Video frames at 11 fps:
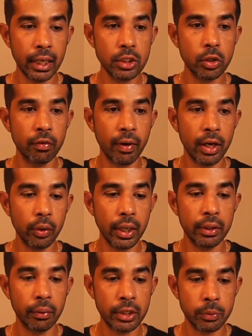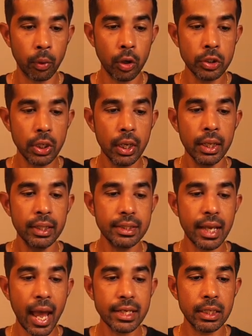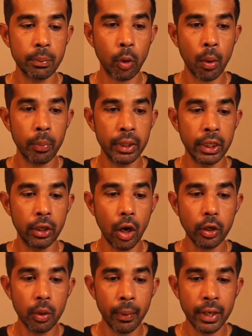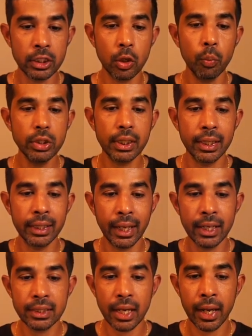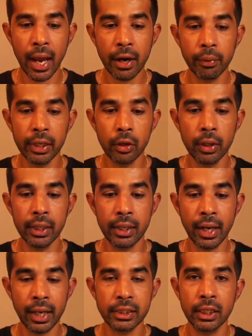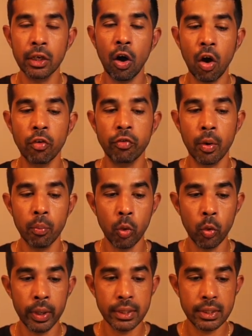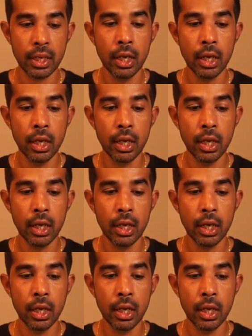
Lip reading: So if I look at the response, this has the property documents, which contains an iRead-only collection of movies.